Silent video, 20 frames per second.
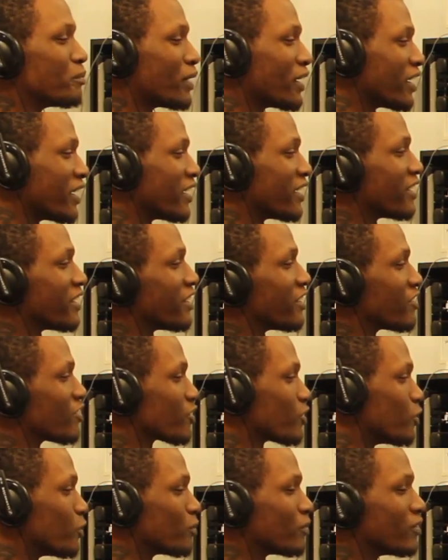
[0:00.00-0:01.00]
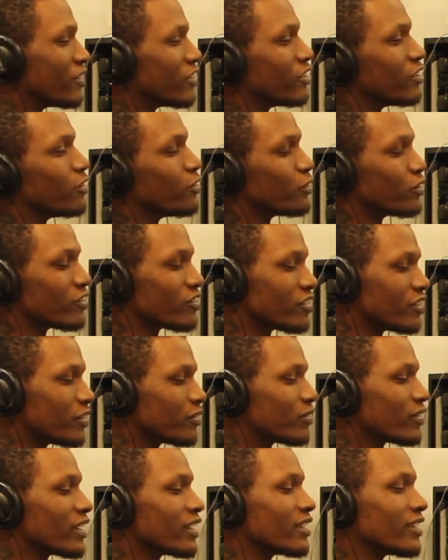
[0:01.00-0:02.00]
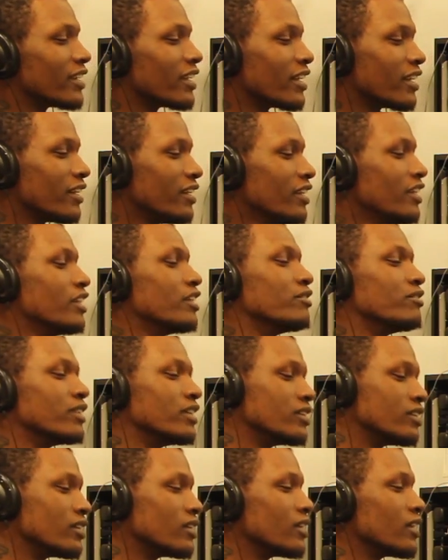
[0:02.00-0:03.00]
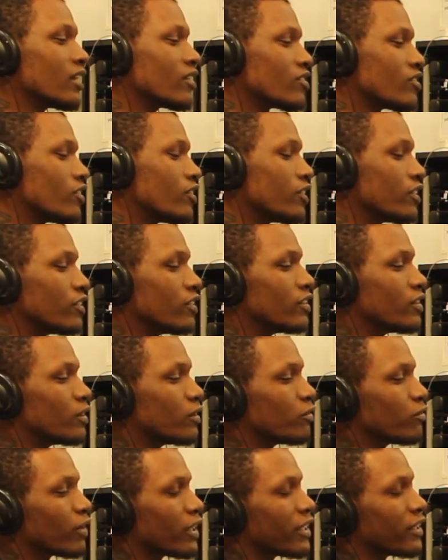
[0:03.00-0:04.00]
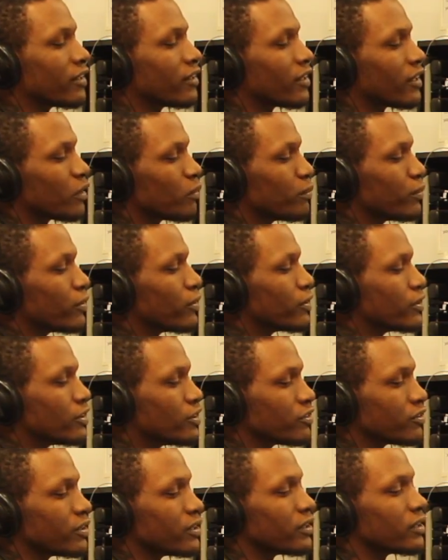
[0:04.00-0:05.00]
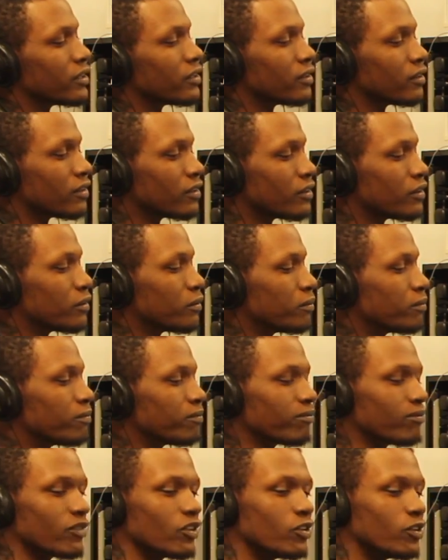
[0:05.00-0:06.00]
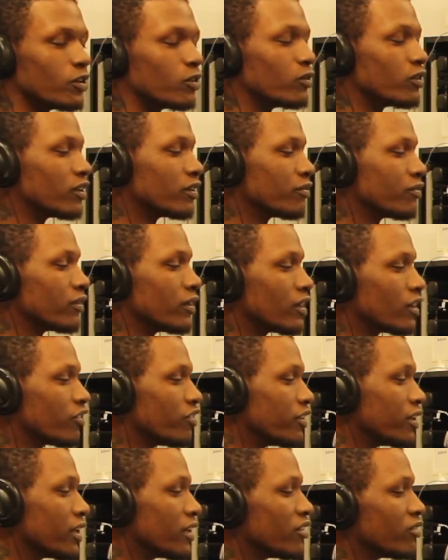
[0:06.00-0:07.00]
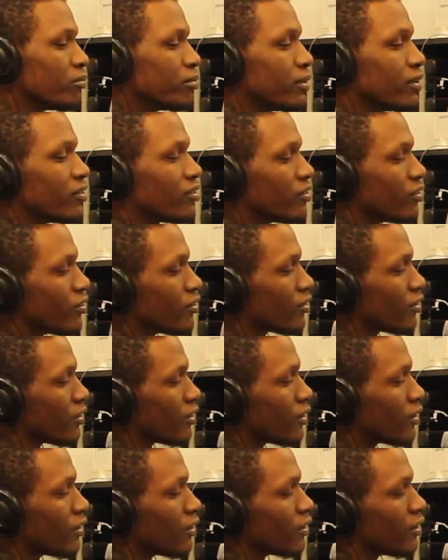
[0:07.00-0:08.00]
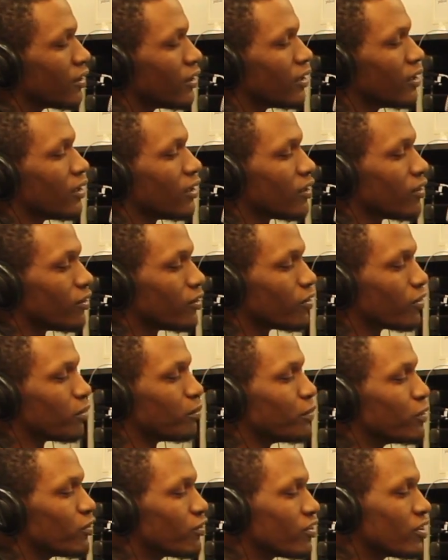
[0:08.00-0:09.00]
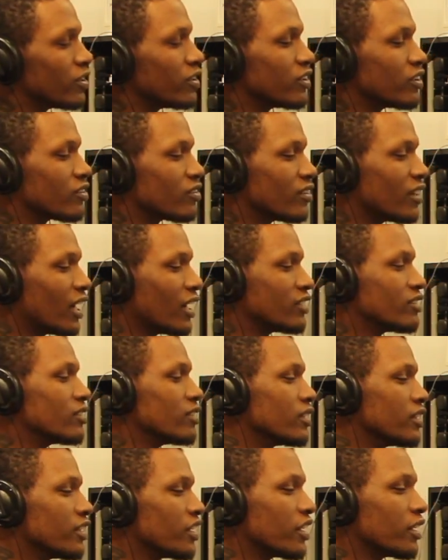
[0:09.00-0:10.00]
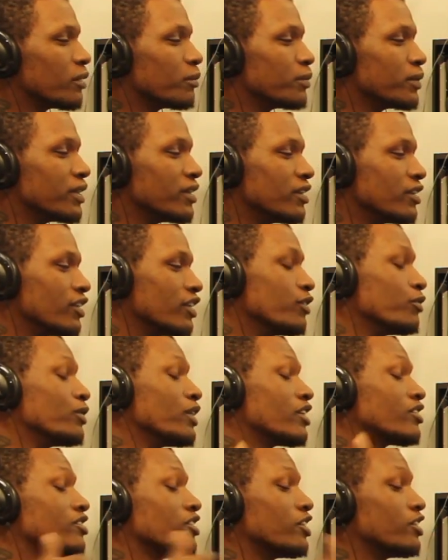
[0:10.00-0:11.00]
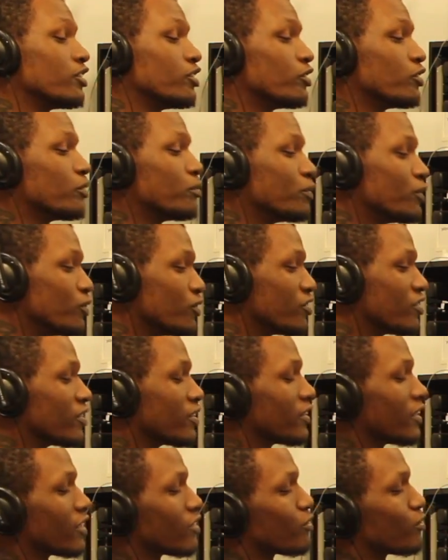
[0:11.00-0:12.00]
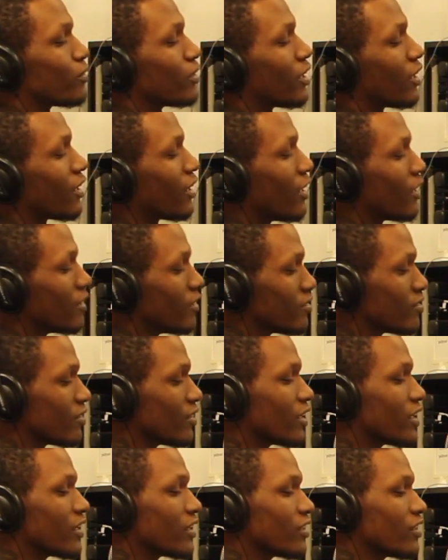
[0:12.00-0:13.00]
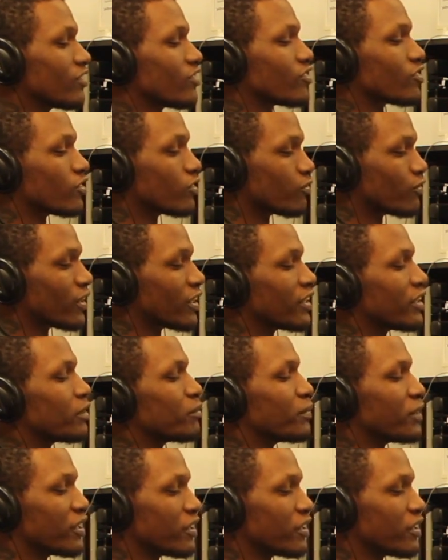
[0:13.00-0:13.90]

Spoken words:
painting and sculpting and doing stuff like that. Eventually, I started writing like poetry and different creative pieces, and then the music just naturally came in. And then when I started doing music, that's when I got into like songwriting and